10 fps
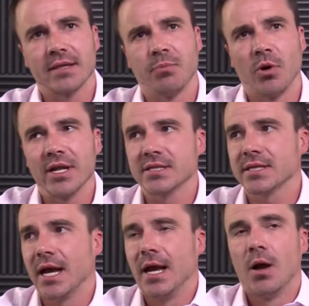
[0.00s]
The point is
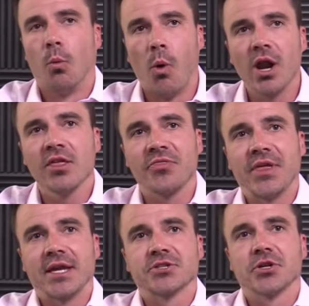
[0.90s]
one of the
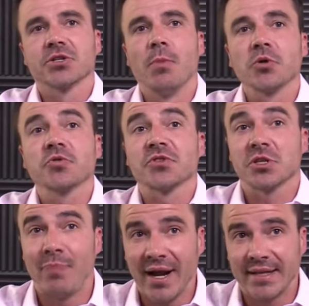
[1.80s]
things that is most
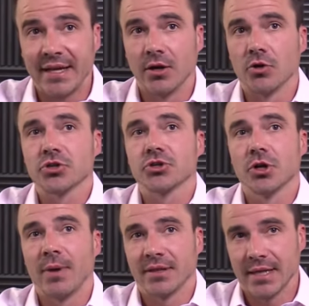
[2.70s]
respected and understood
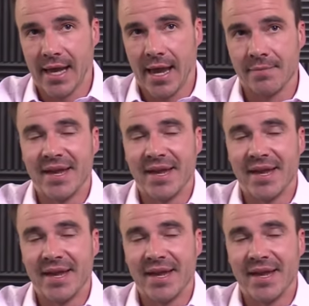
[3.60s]
about the game